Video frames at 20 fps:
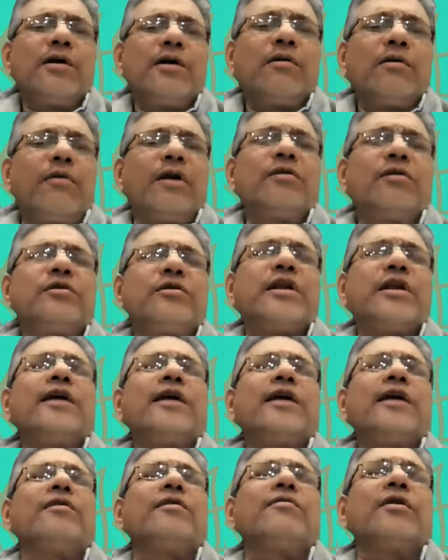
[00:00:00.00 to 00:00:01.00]
one who
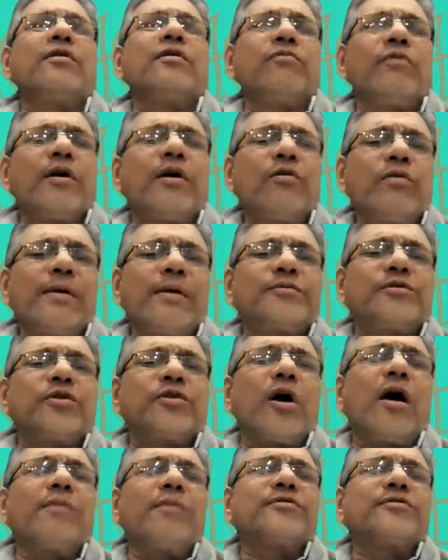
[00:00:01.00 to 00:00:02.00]
takes our, one who
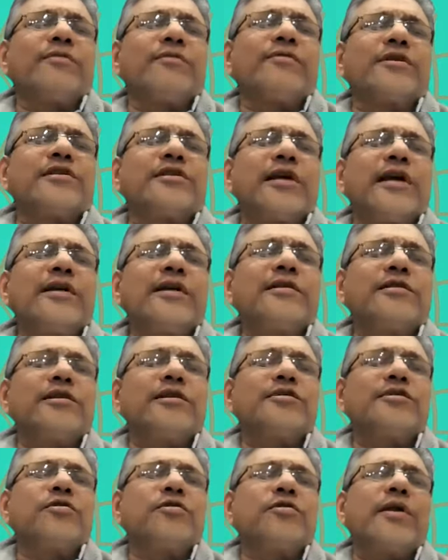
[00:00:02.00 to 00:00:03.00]
absorbs our sins
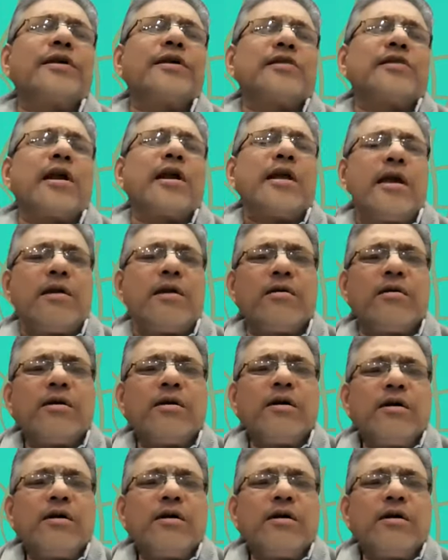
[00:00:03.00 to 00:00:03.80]
is known as Hari.